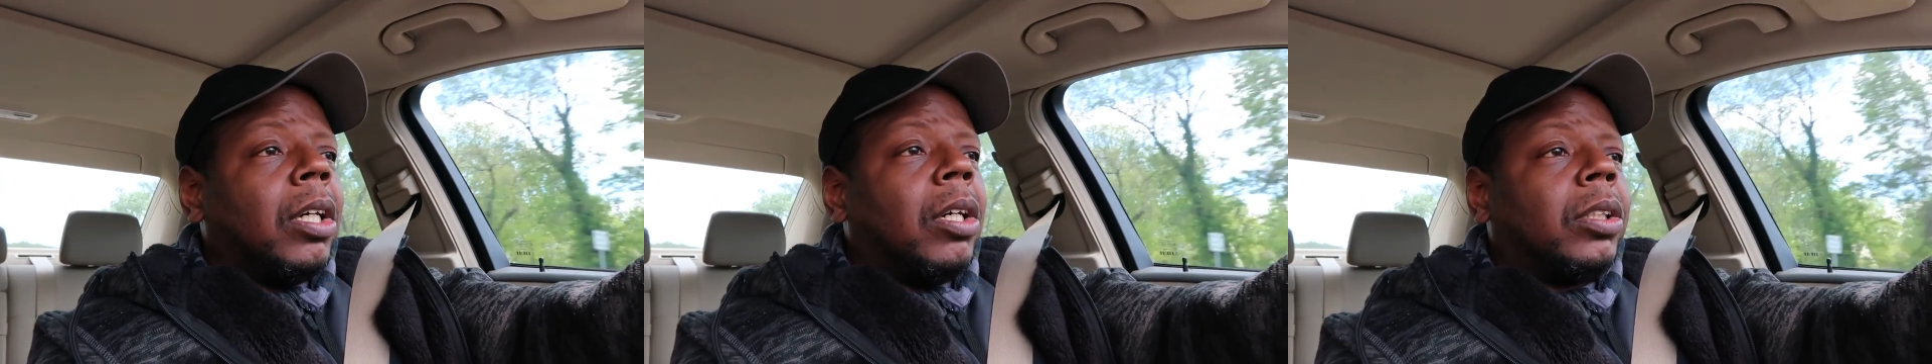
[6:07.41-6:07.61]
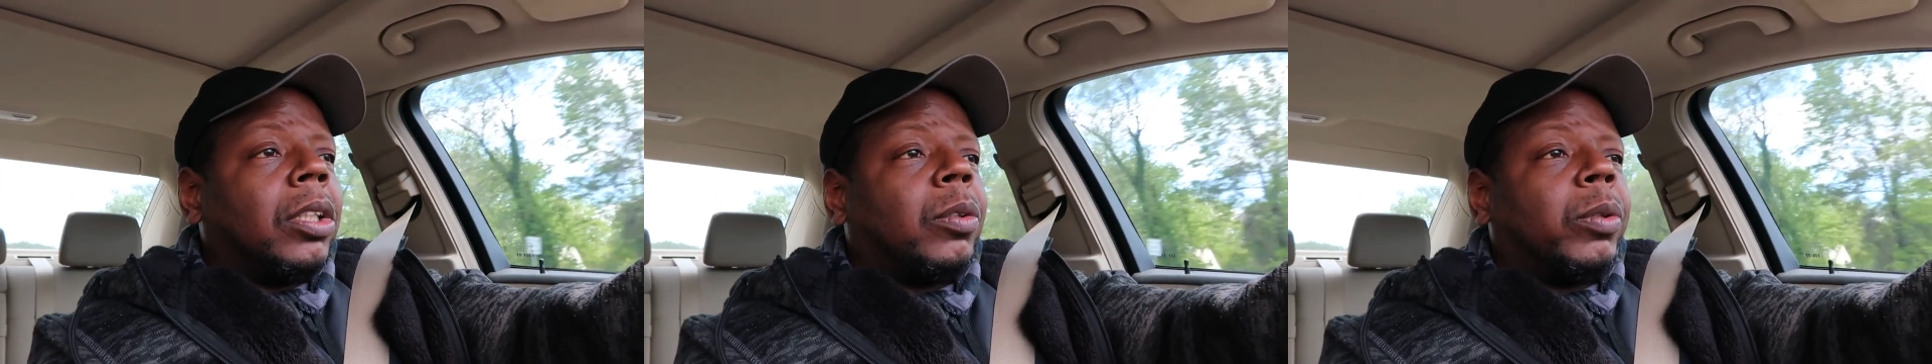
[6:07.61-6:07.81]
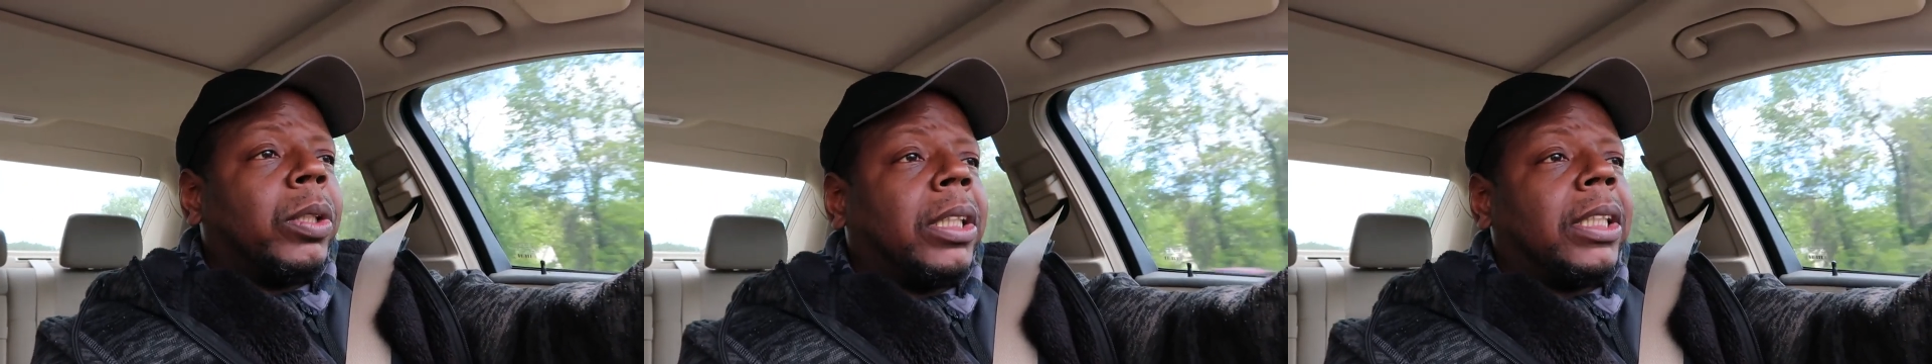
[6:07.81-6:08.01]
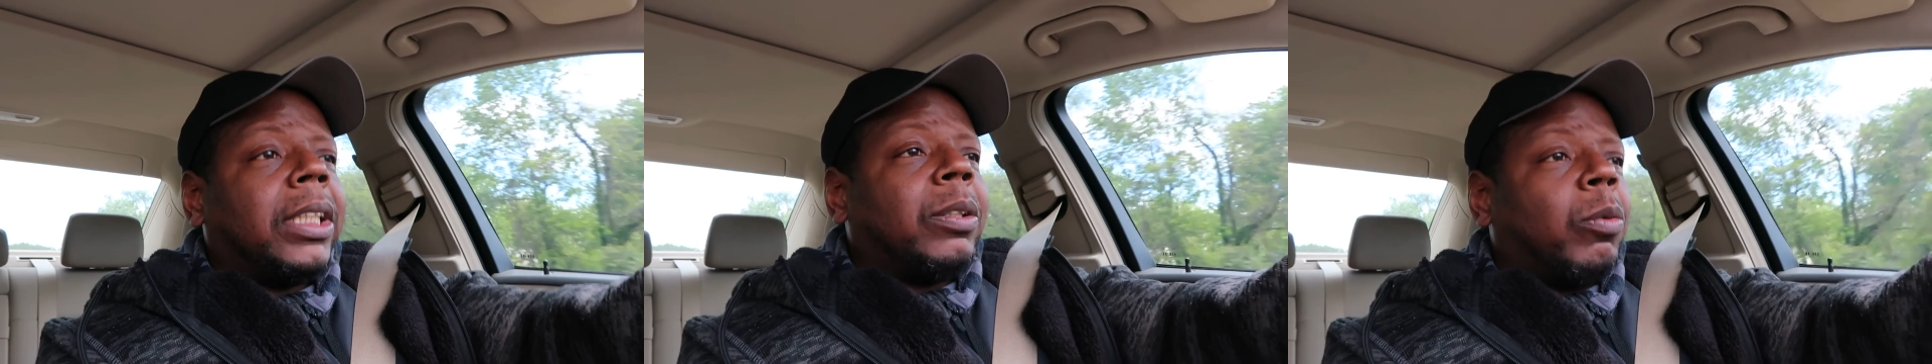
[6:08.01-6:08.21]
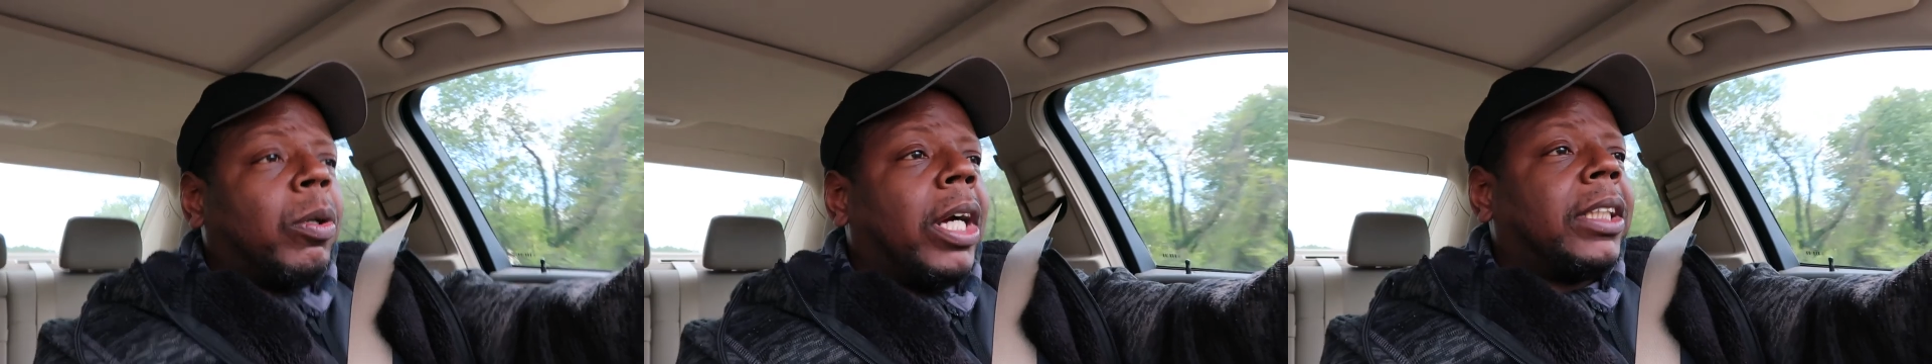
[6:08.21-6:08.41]
Swiss
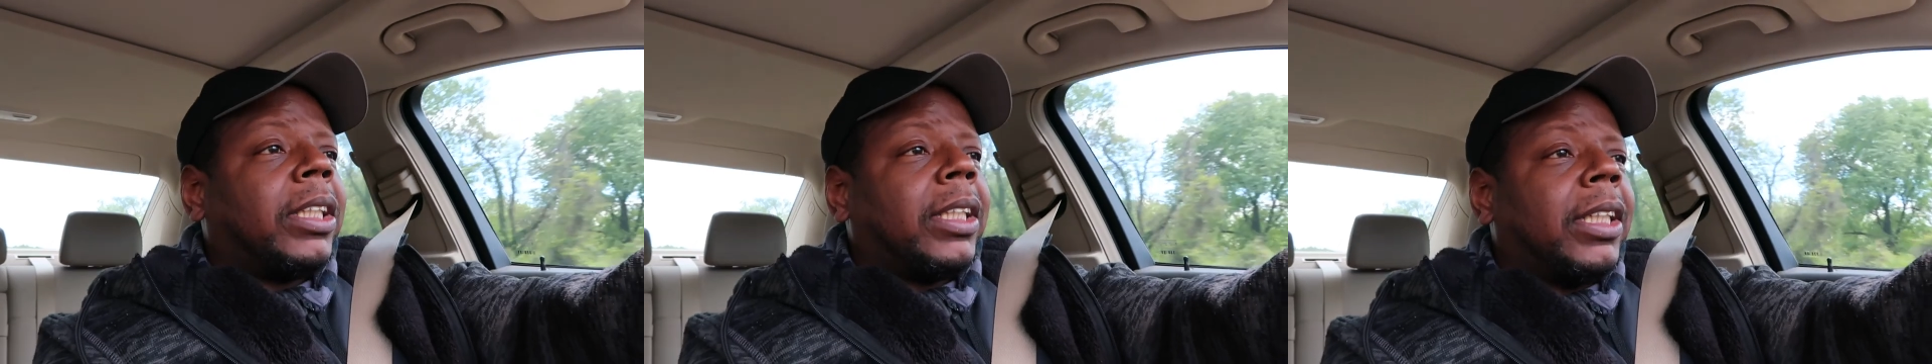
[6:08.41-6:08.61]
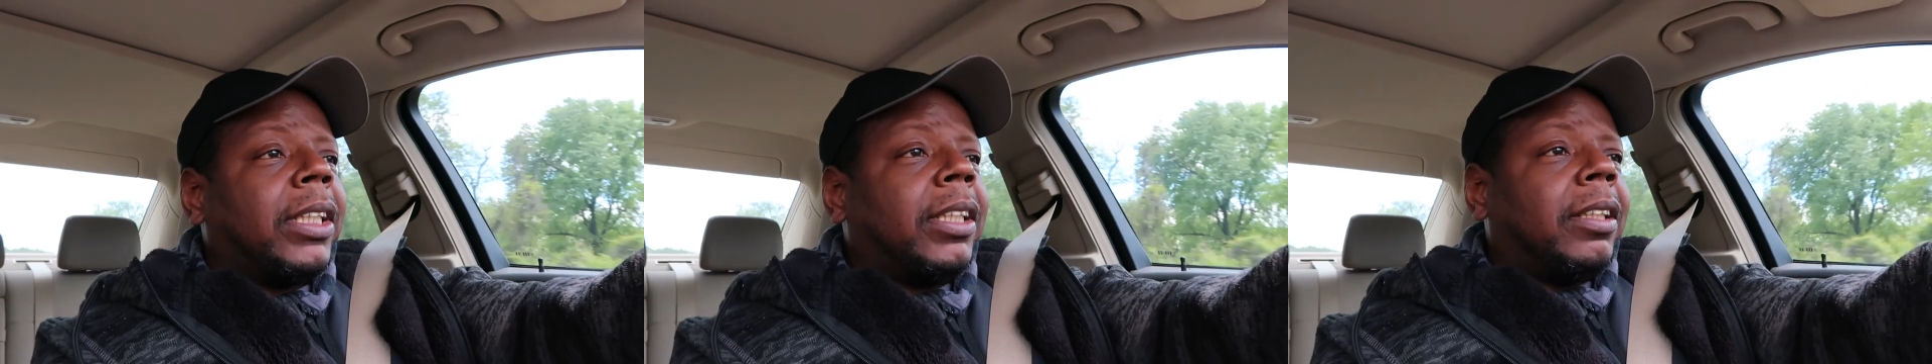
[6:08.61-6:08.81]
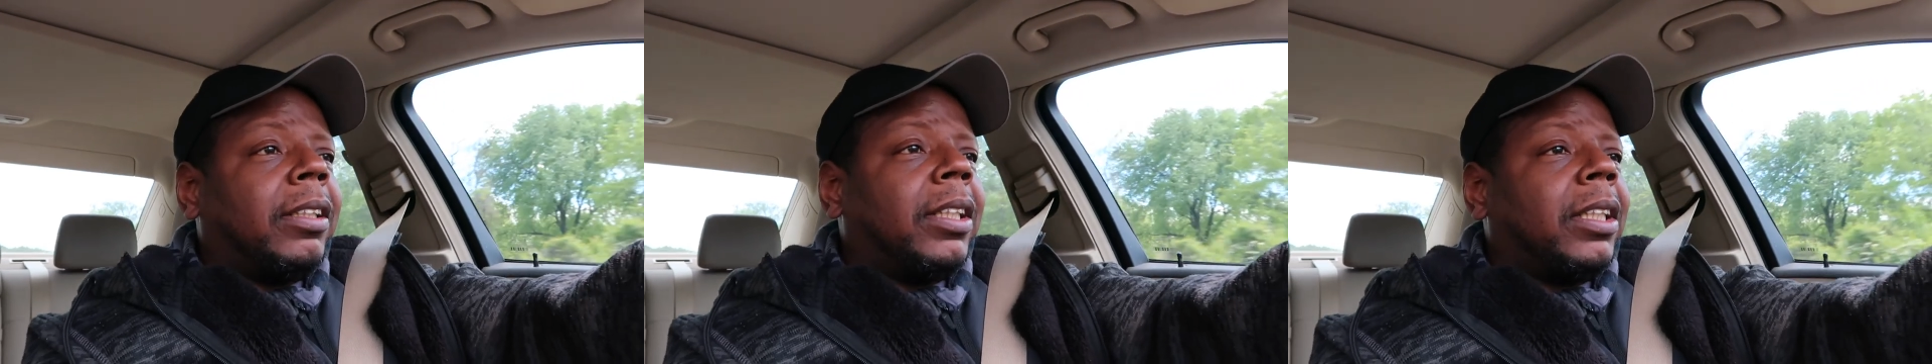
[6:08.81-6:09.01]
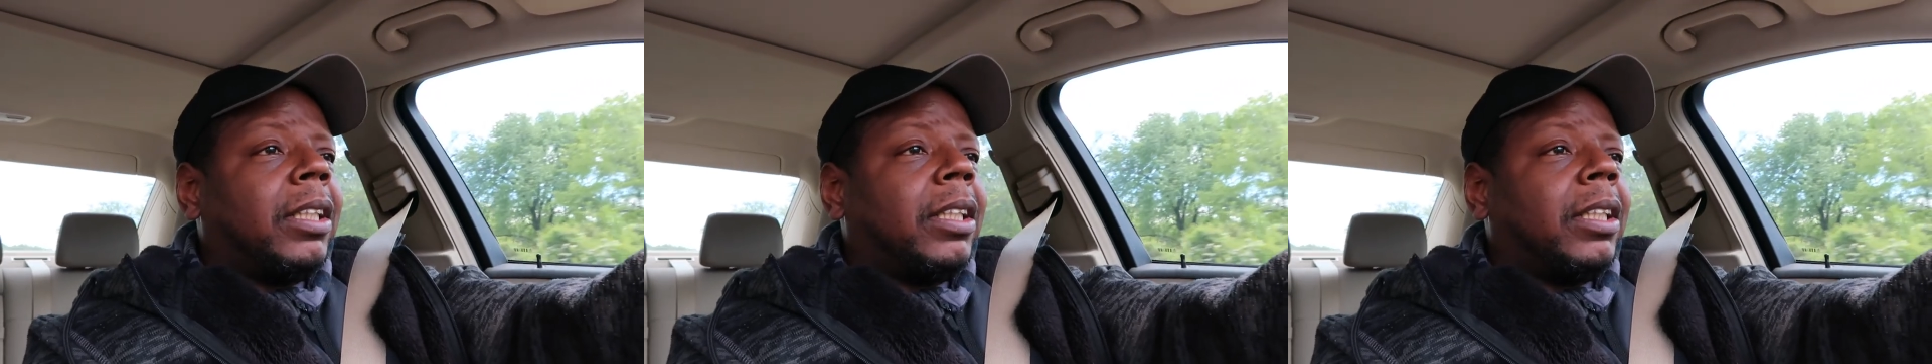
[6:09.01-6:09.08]
watch industry,